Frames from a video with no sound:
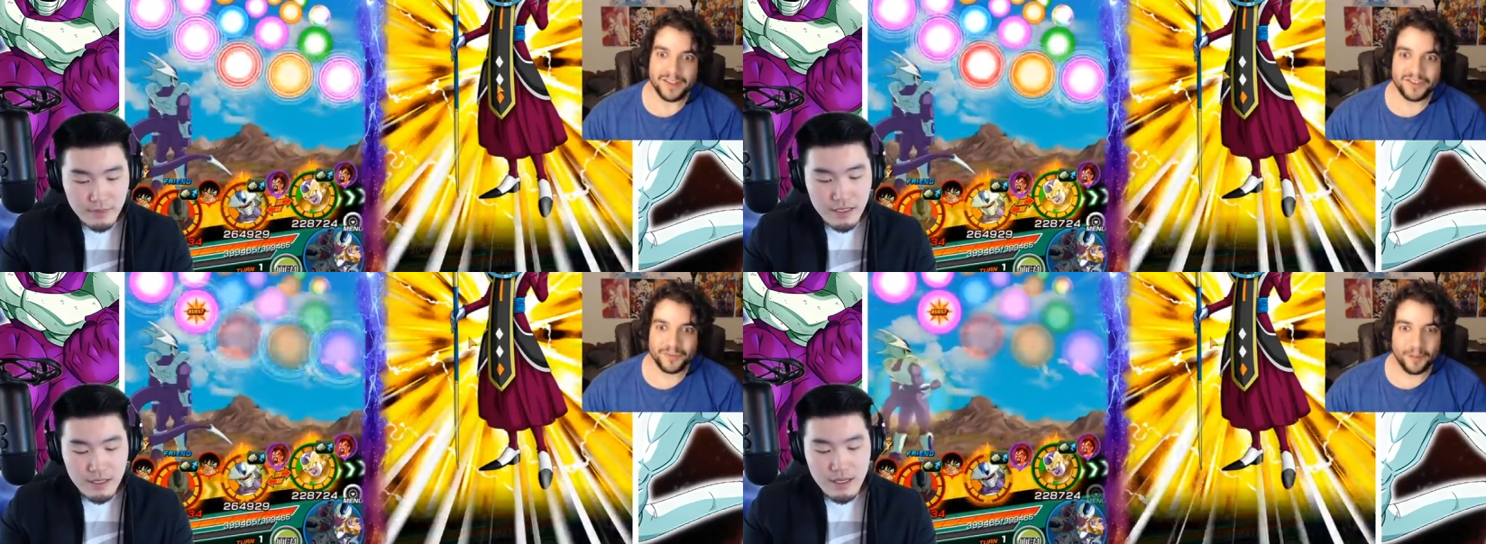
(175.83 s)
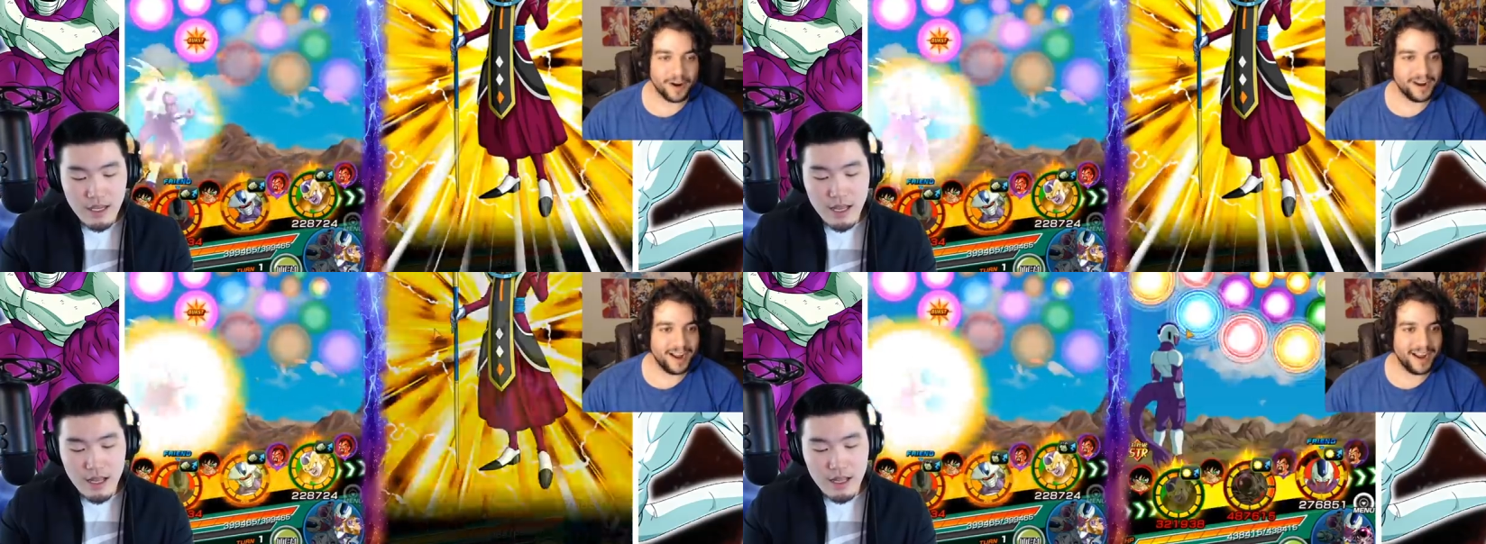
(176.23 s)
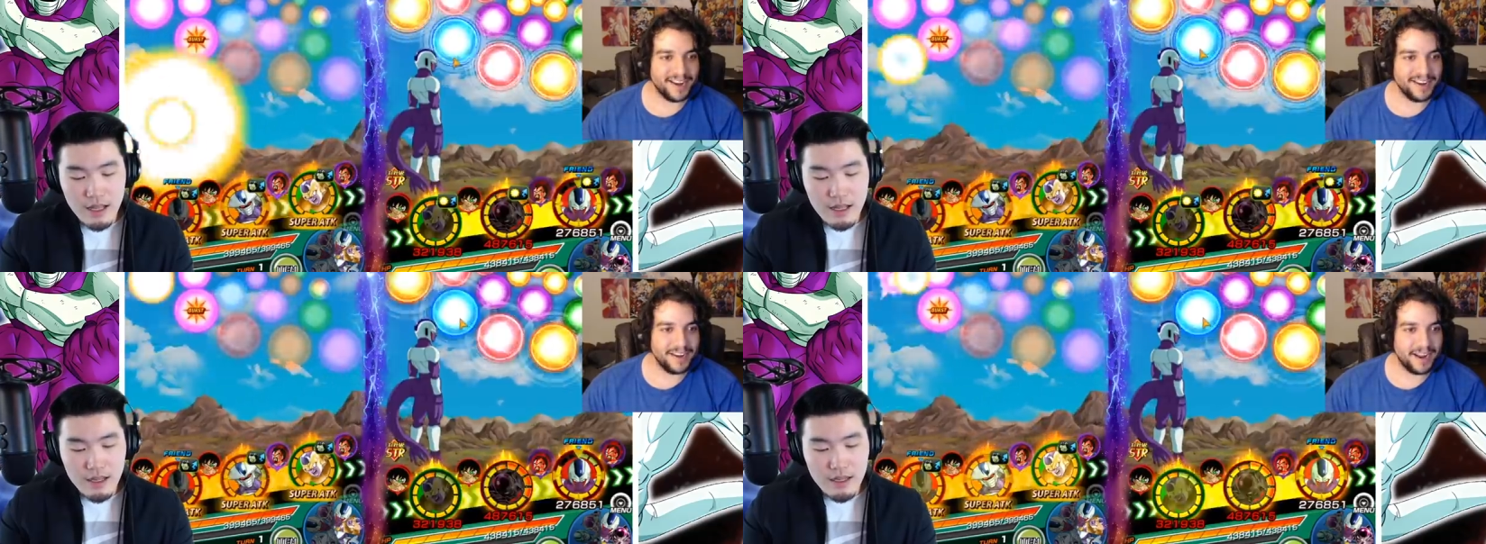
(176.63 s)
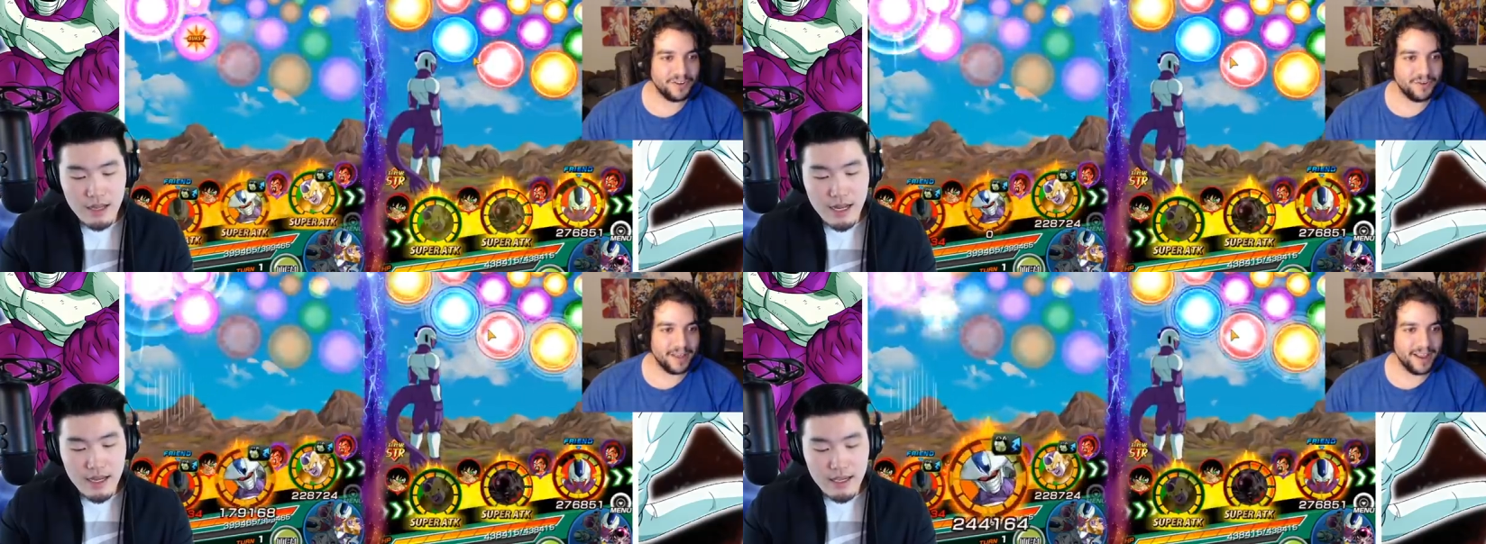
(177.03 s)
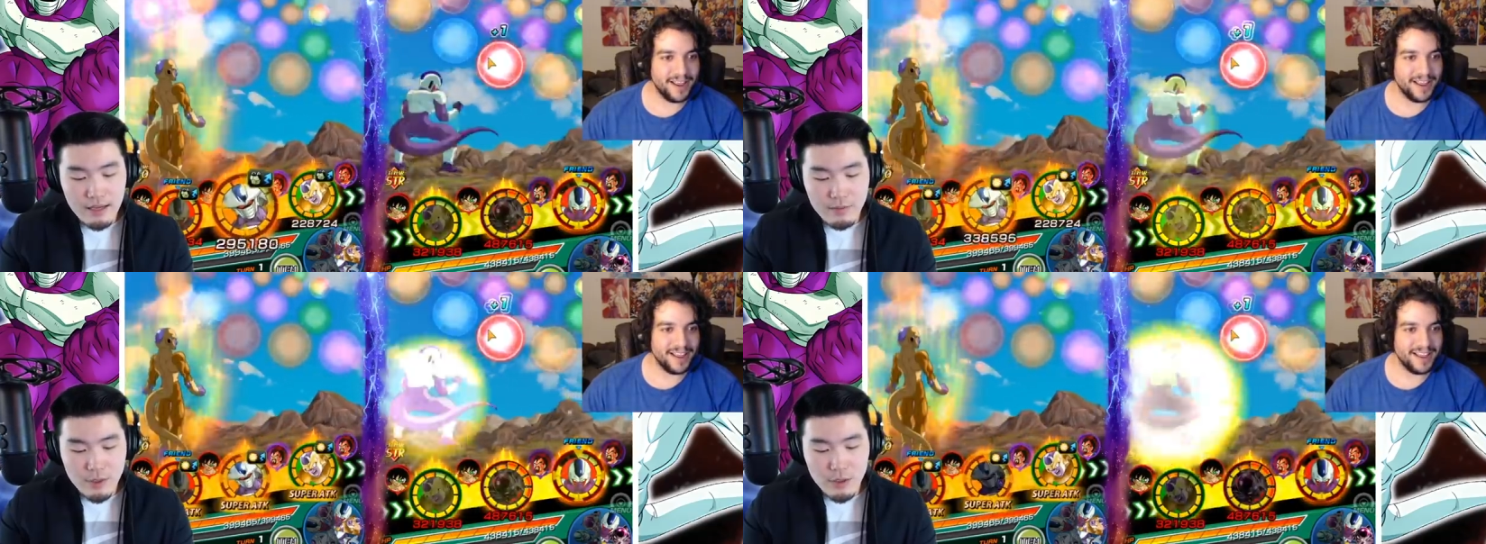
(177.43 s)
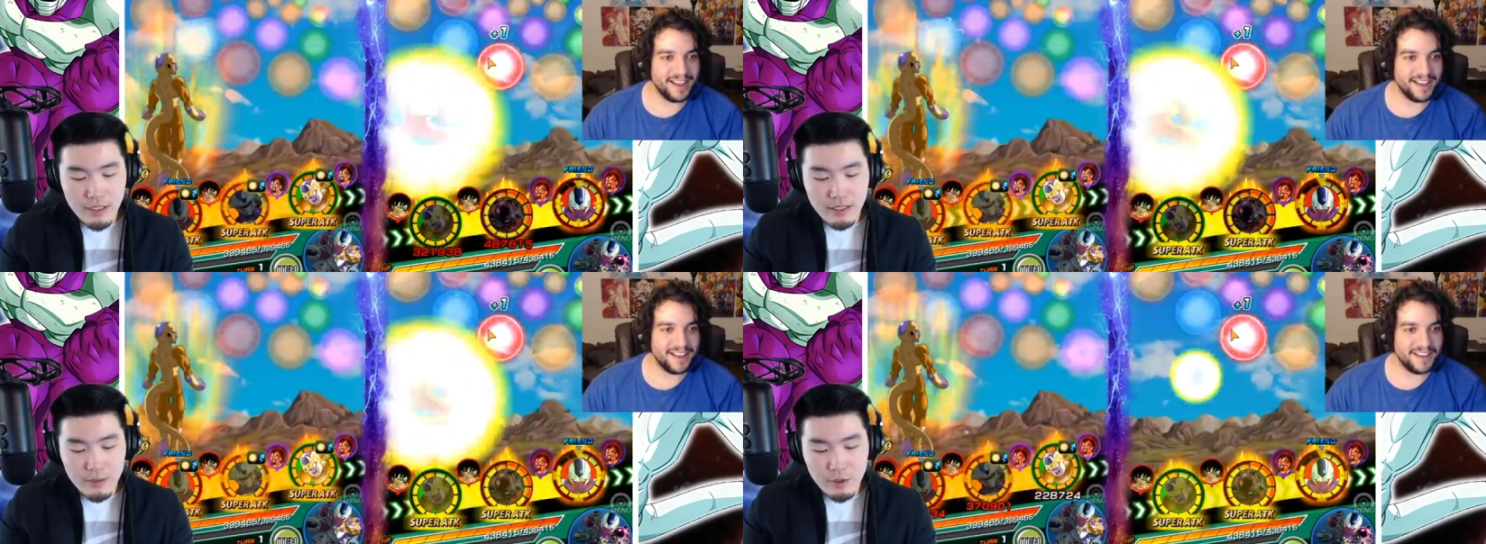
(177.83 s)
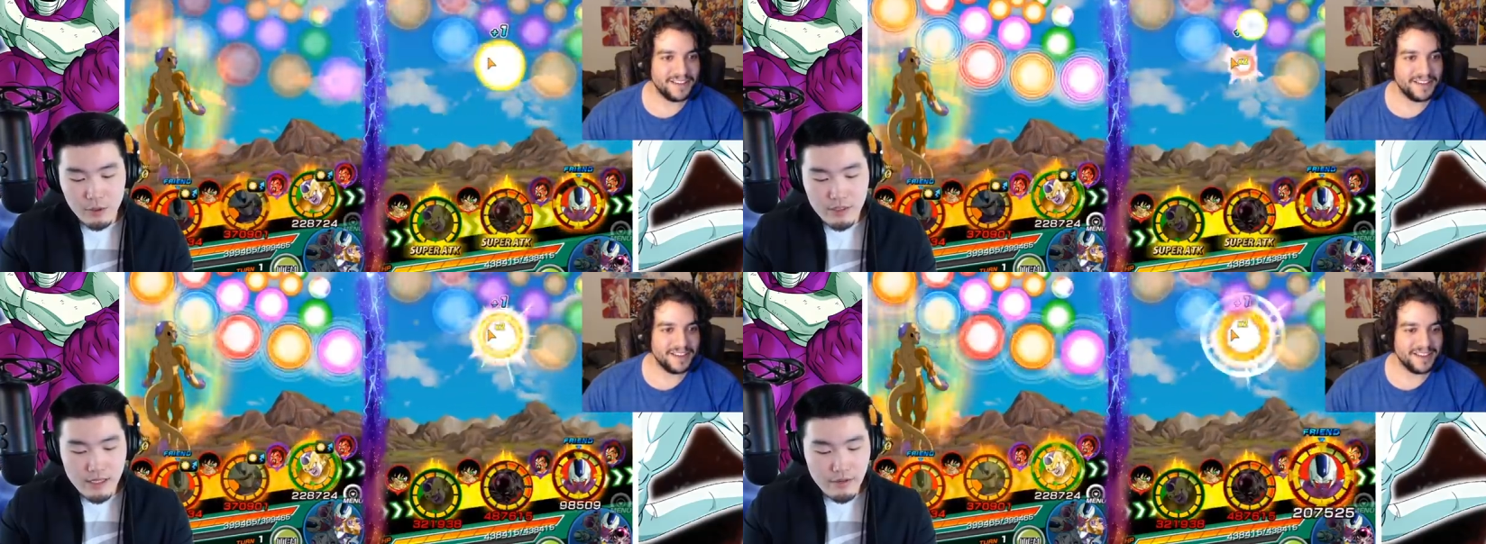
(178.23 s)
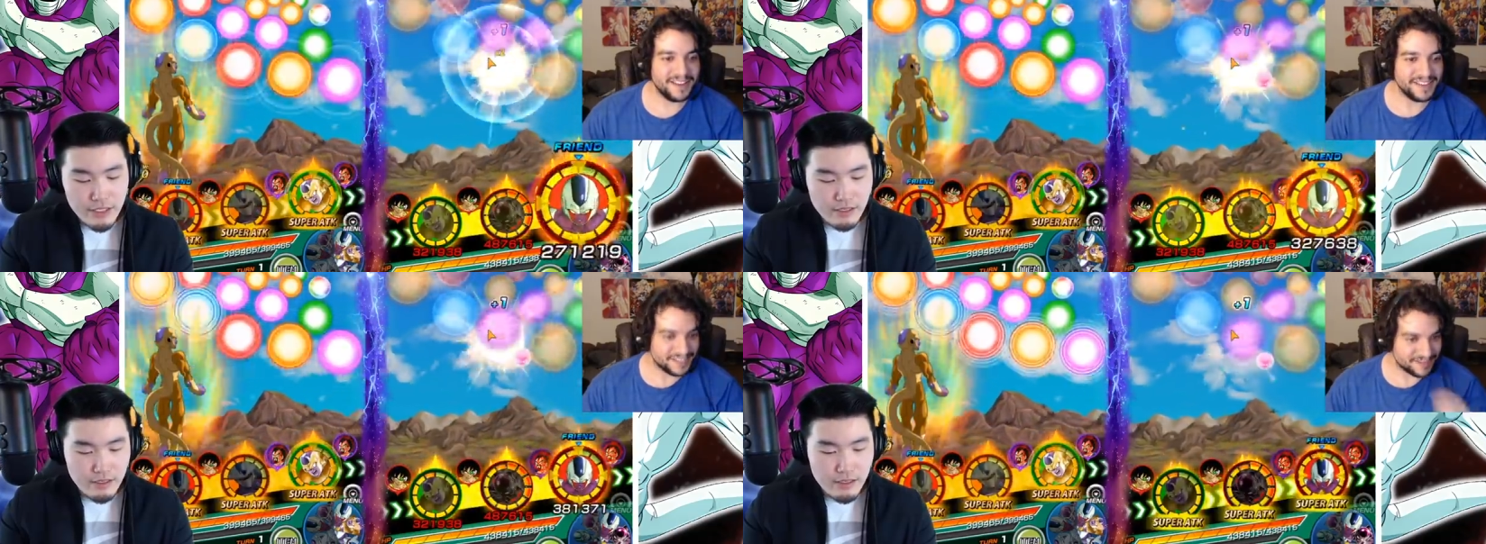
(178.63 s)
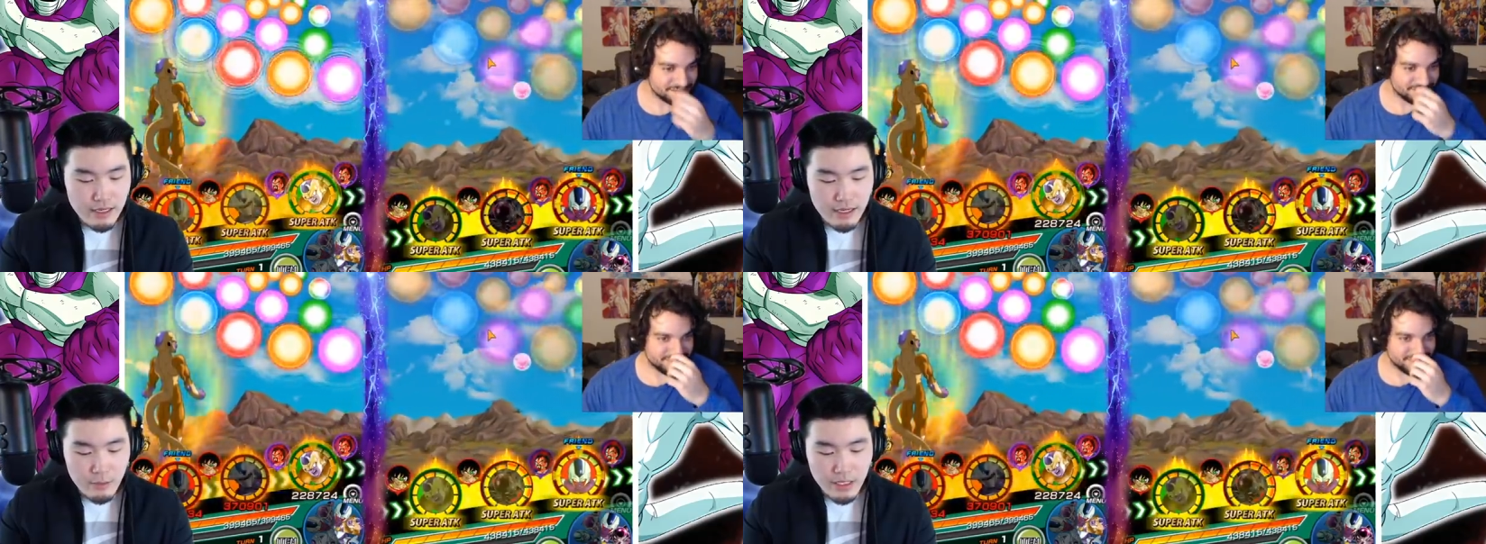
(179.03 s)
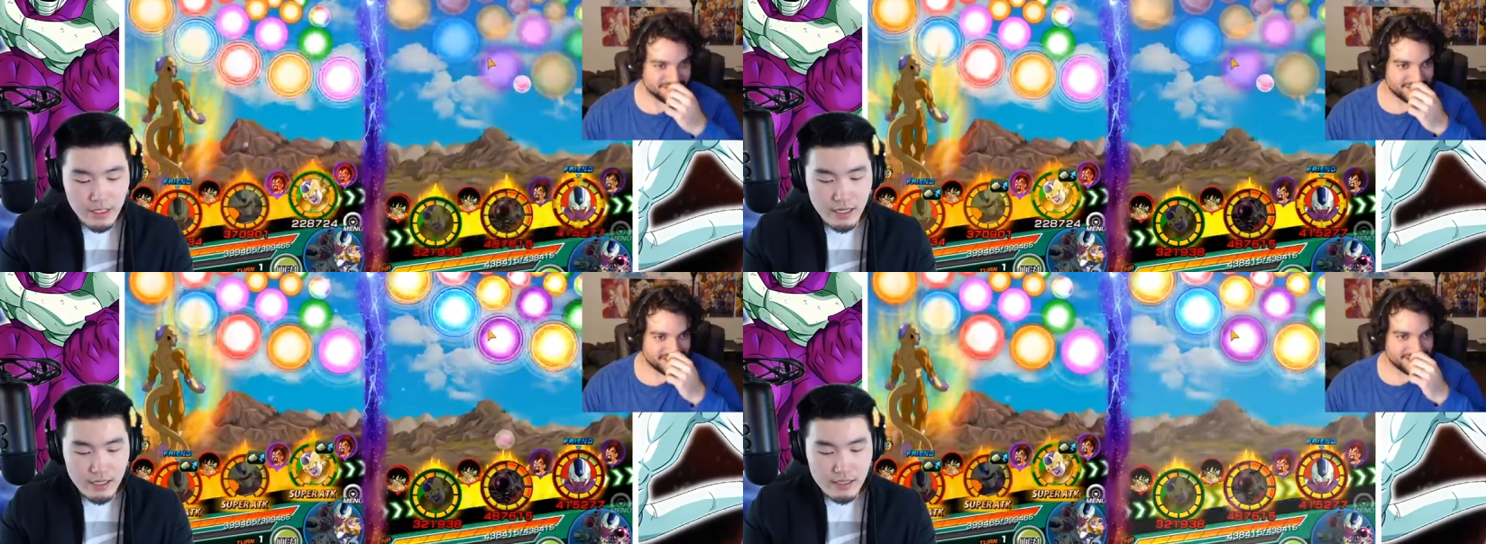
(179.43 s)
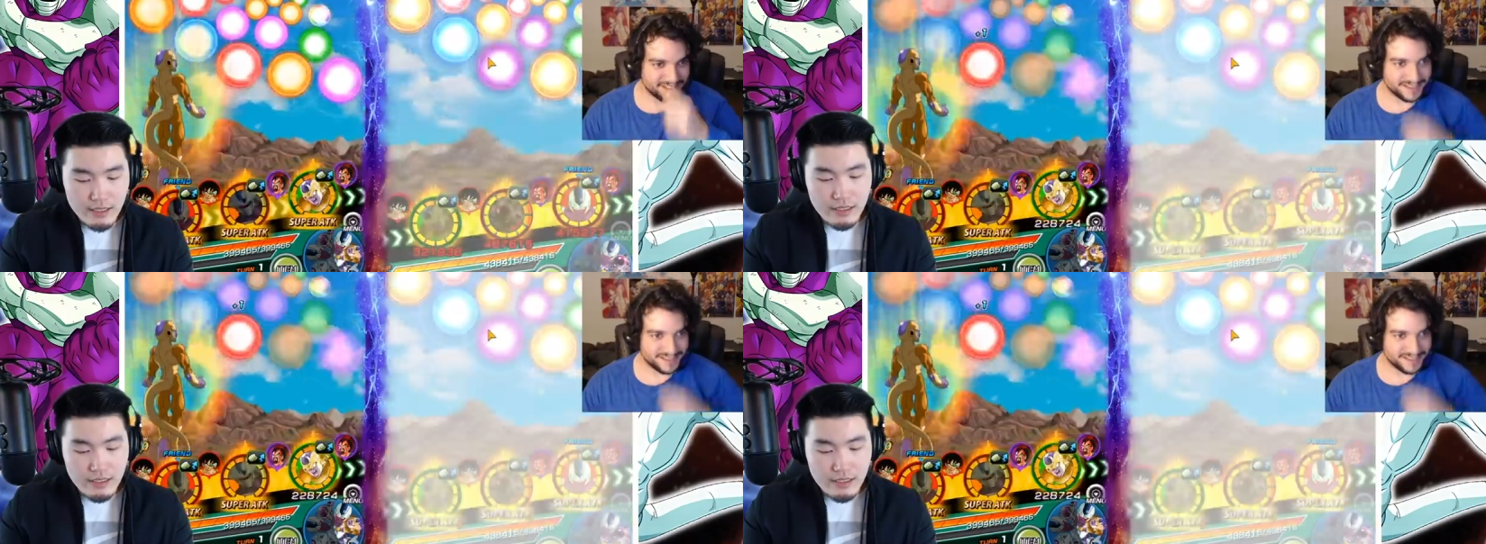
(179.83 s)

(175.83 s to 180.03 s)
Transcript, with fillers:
Speaker 1: Smart. Uh, I did not do uh, I that. am doing double coolers, obviously, and we got